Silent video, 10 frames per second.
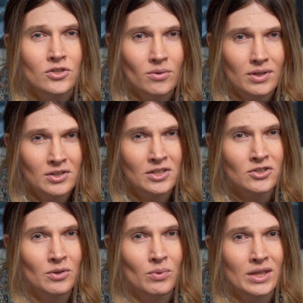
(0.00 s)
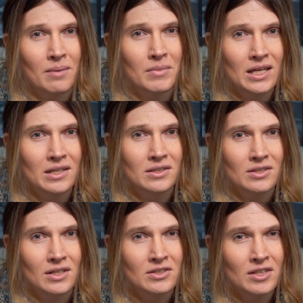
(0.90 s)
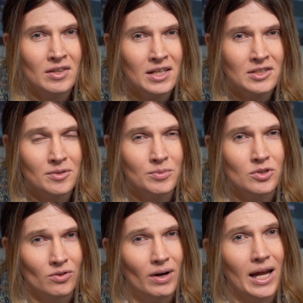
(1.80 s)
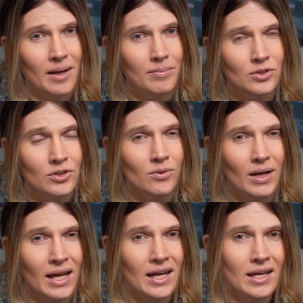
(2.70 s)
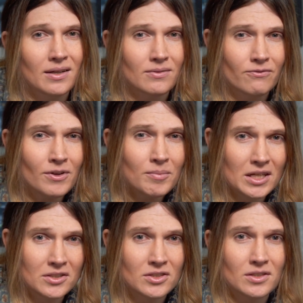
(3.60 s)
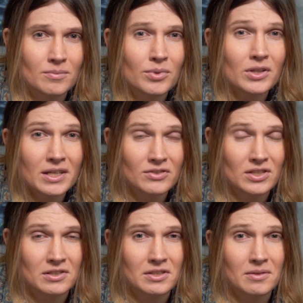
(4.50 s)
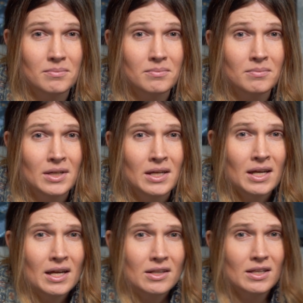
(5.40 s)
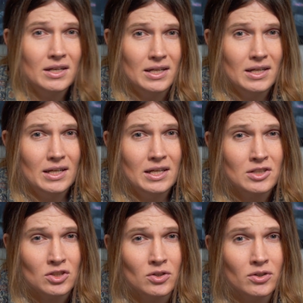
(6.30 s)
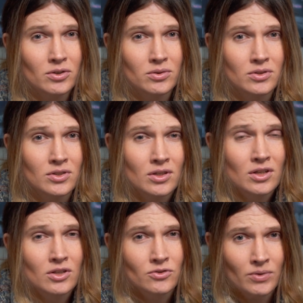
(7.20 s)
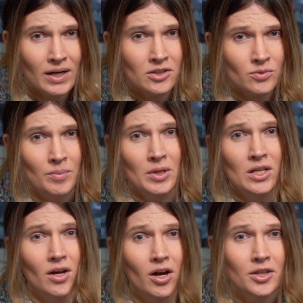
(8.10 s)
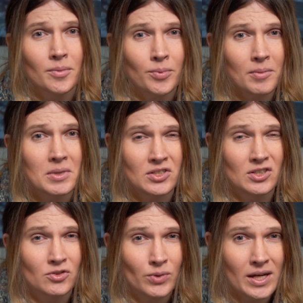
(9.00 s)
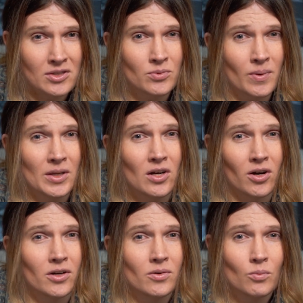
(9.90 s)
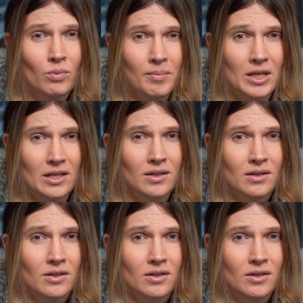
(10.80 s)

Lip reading: So essentially what that means is that they subscribe to a feminist belief system that excludes trans women on the premise that trans women aren't women.